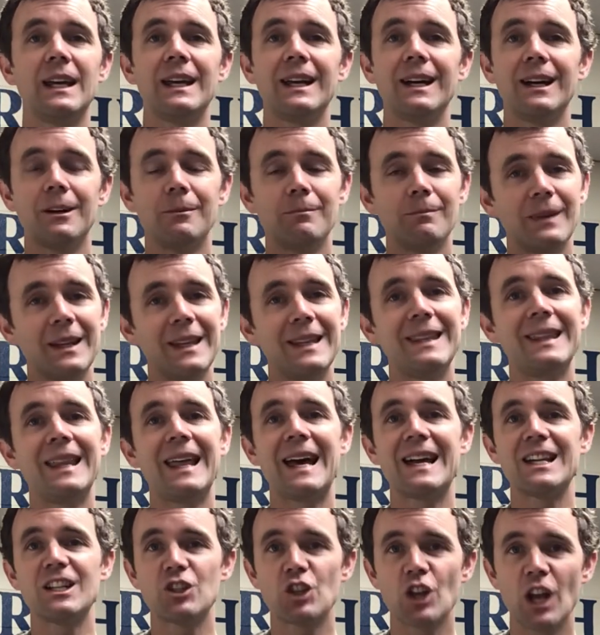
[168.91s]
um, in
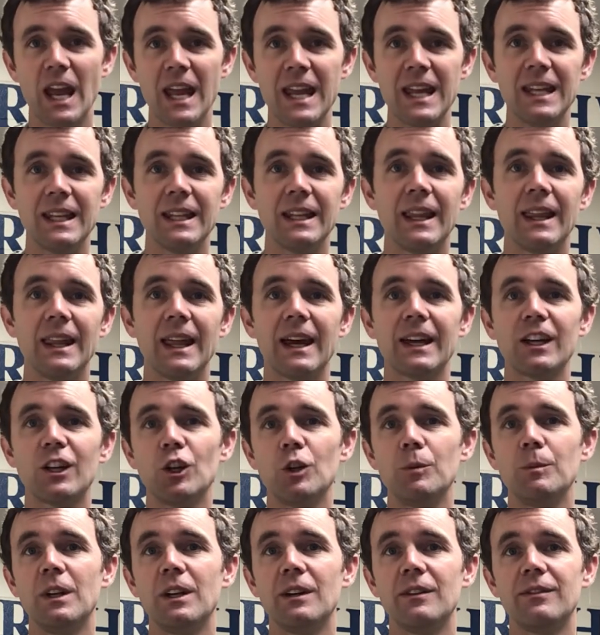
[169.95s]
that chain that could
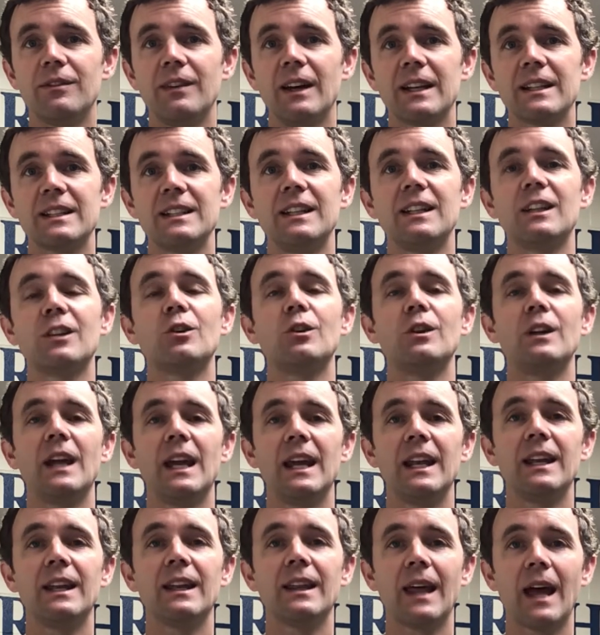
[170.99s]
be affecting
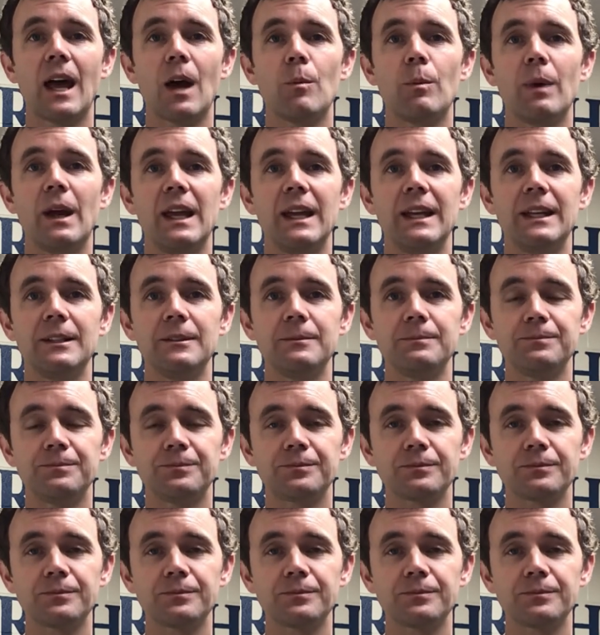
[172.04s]
creating that pain.